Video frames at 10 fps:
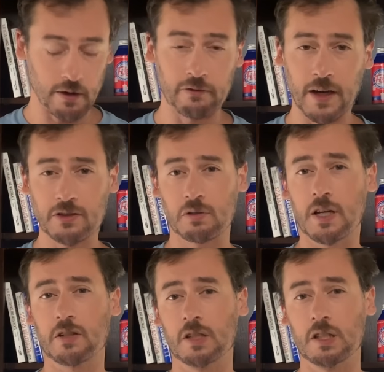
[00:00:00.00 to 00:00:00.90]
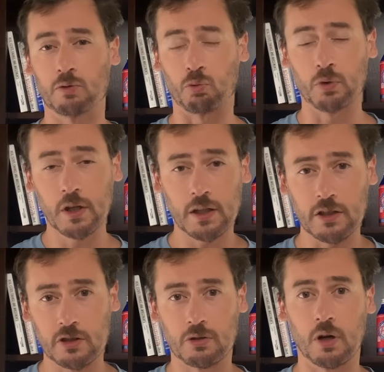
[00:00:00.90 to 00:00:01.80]
Effect Duration is really
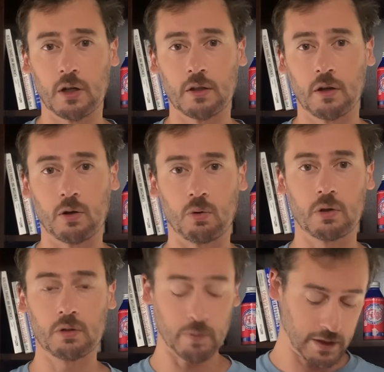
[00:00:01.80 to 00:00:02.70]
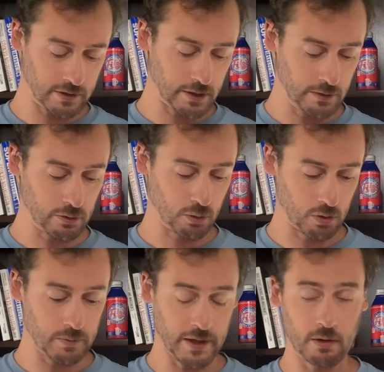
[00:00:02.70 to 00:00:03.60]
strong on Oracle because it leaves her
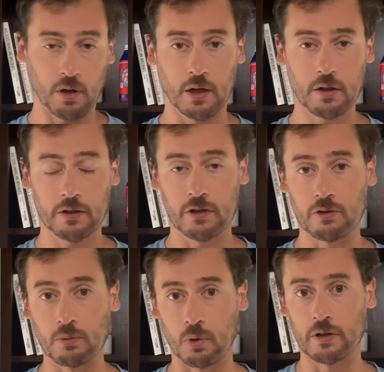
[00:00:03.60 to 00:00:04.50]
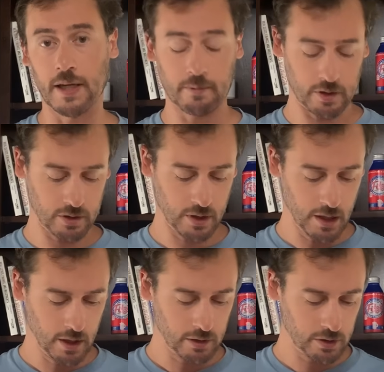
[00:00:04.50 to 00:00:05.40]
orbs out longer to do more damage.
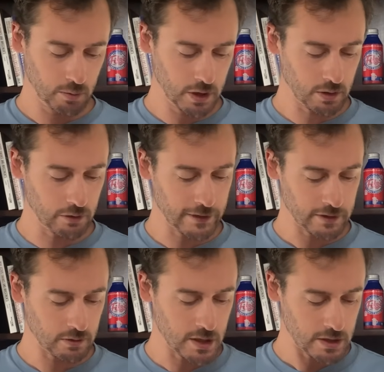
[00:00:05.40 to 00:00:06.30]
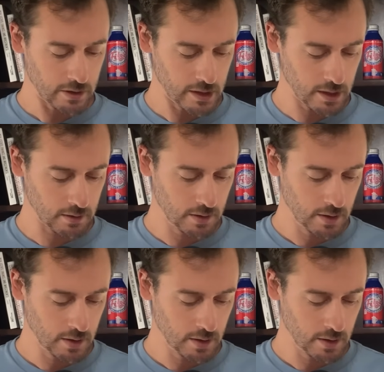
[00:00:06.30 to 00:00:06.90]
So you want to go Effect Duration there.